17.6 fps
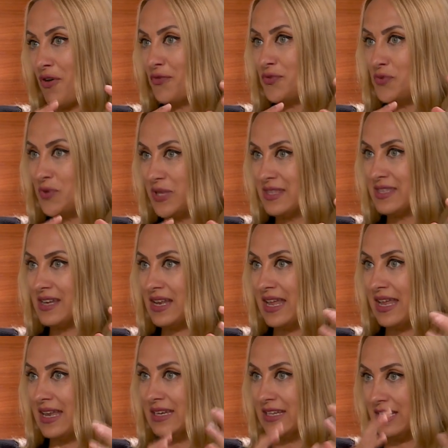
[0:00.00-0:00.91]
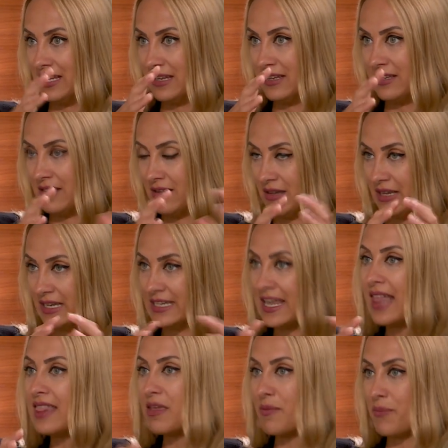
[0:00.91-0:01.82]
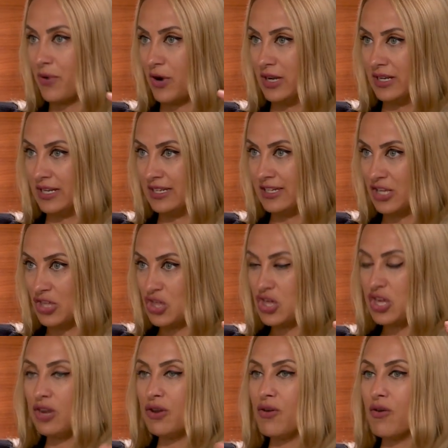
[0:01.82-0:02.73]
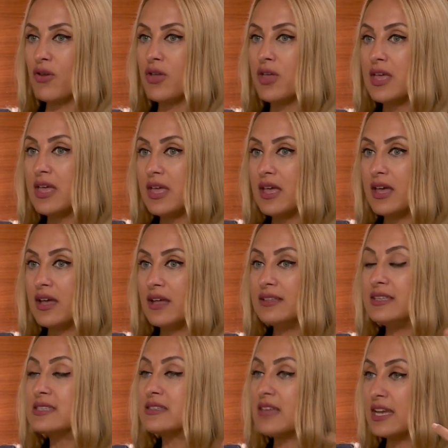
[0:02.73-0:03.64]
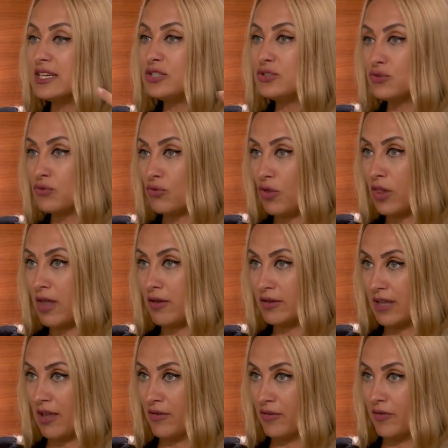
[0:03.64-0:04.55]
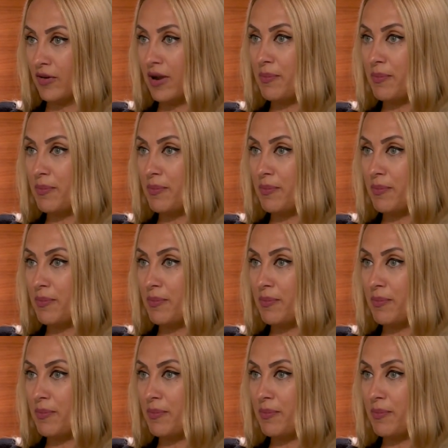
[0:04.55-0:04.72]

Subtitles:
of Switzerland in the Italian part in mm-hmm. Ticino, decided to roll out our